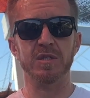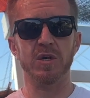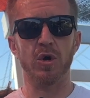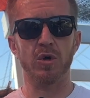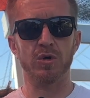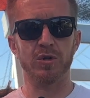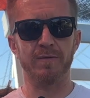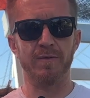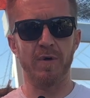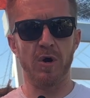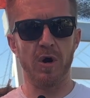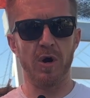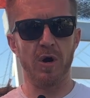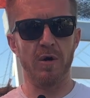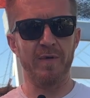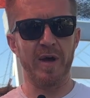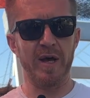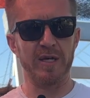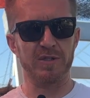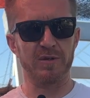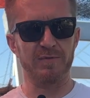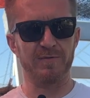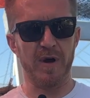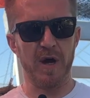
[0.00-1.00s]
cultivar of
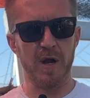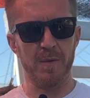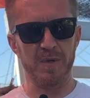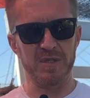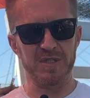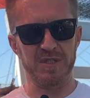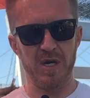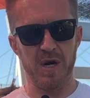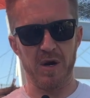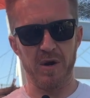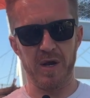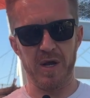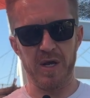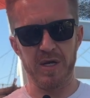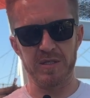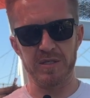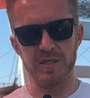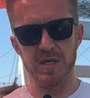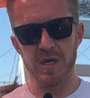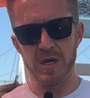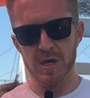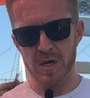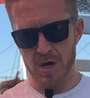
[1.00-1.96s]
Astrophytum asterius,